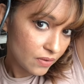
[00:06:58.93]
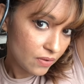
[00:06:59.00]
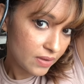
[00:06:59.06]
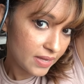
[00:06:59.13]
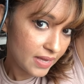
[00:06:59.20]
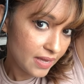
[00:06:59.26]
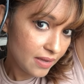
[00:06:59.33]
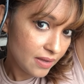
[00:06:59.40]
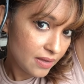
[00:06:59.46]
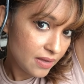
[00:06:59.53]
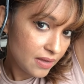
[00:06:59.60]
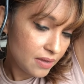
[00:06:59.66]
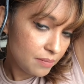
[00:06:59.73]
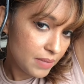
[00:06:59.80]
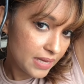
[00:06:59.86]
Okay?
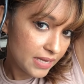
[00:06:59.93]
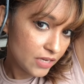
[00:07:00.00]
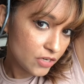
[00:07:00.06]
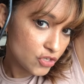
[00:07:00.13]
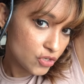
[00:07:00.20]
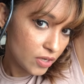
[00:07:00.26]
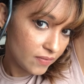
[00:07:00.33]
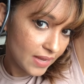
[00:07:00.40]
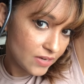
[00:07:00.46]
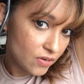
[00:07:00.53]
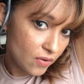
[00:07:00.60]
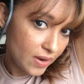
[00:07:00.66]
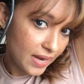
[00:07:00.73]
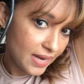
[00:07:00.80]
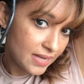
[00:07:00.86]
Making sure that
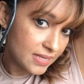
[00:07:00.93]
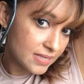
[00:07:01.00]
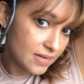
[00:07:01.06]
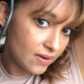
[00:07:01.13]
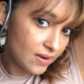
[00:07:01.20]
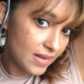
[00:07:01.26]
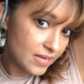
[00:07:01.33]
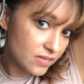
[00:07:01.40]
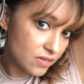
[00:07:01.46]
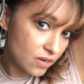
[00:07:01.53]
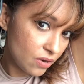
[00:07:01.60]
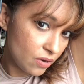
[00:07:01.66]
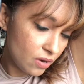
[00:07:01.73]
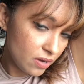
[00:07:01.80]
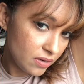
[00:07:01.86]
your ends are let
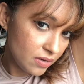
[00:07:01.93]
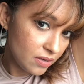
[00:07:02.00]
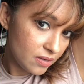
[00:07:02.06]
go on.